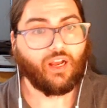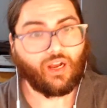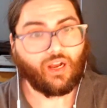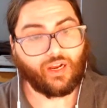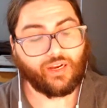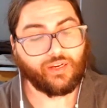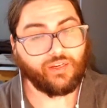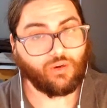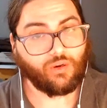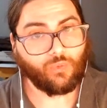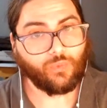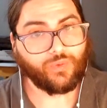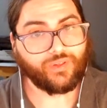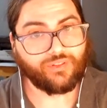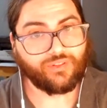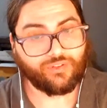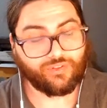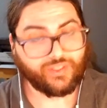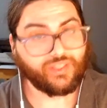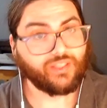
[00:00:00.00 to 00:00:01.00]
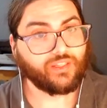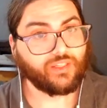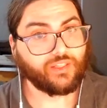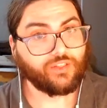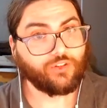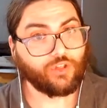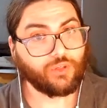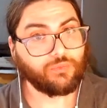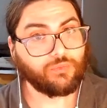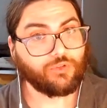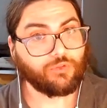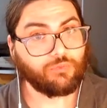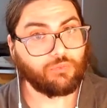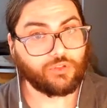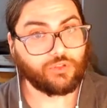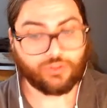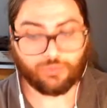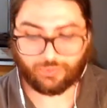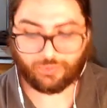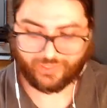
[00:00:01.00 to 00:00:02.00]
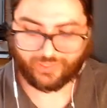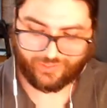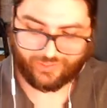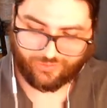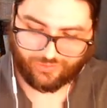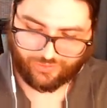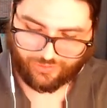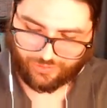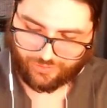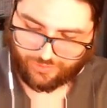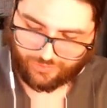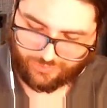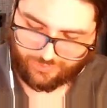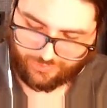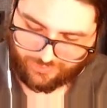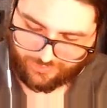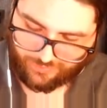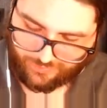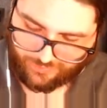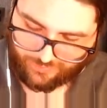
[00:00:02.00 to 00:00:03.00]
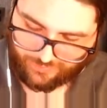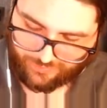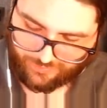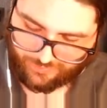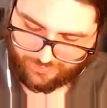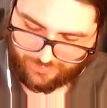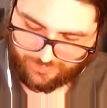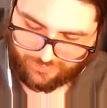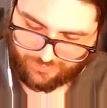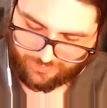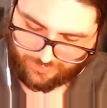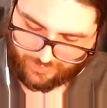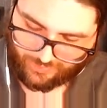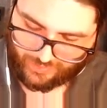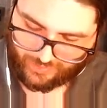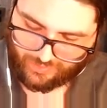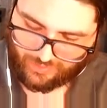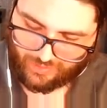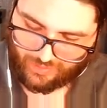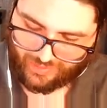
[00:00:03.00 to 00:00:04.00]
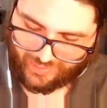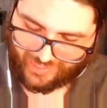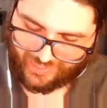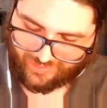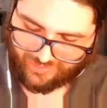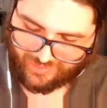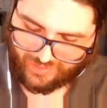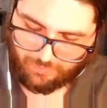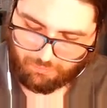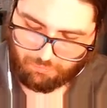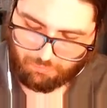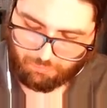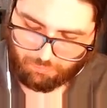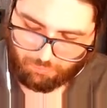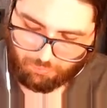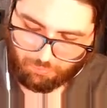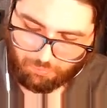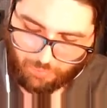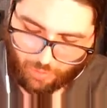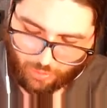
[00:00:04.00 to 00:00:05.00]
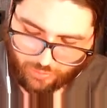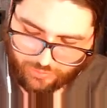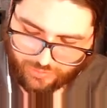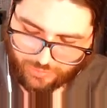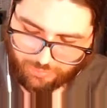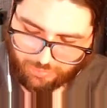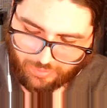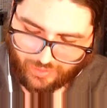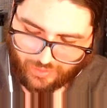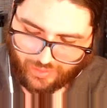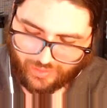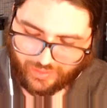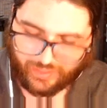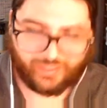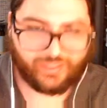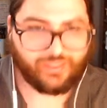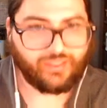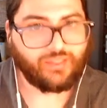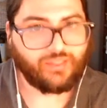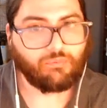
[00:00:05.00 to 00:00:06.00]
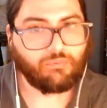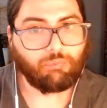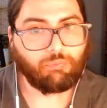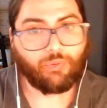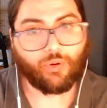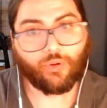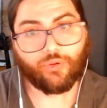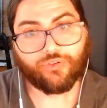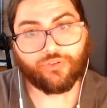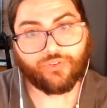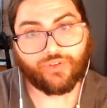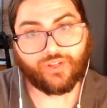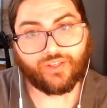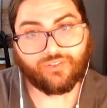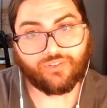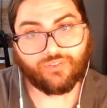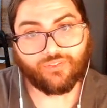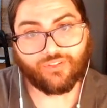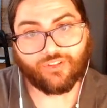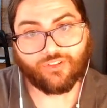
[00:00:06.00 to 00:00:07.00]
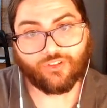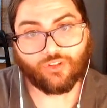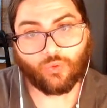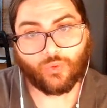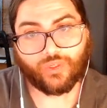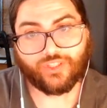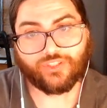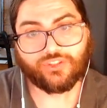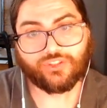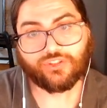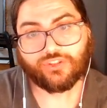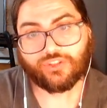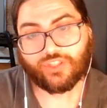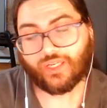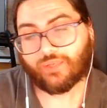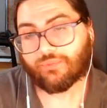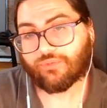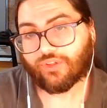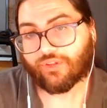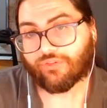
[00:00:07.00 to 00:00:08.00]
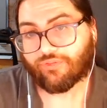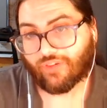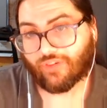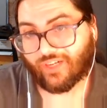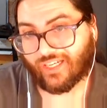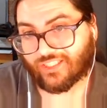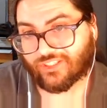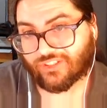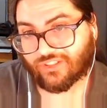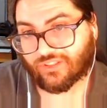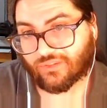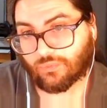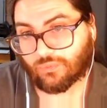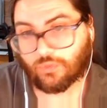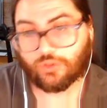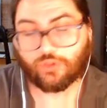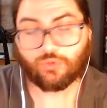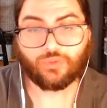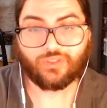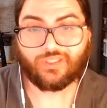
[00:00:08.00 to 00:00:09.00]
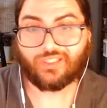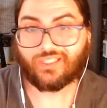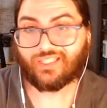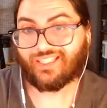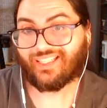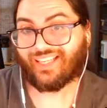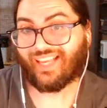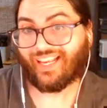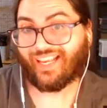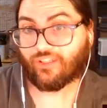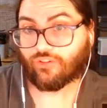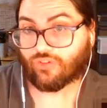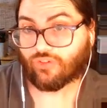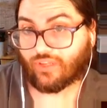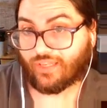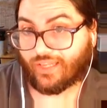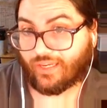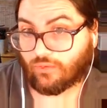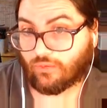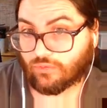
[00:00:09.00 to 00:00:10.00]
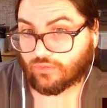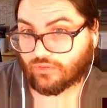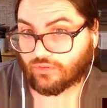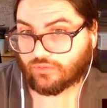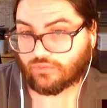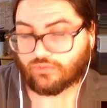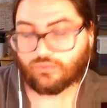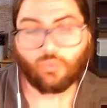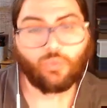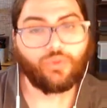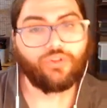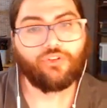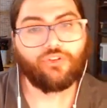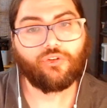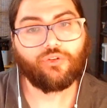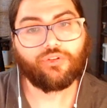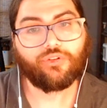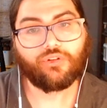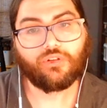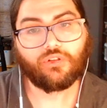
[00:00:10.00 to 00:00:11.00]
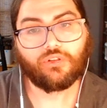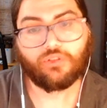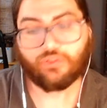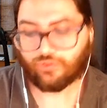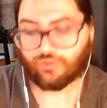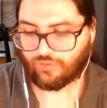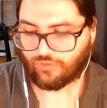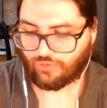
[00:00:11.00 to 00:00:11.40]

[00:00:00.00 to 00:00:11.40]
I always think in terms of multiplication, though. Can't I multiply both sides of this equation times a fraction, which would cancel out with two thirds?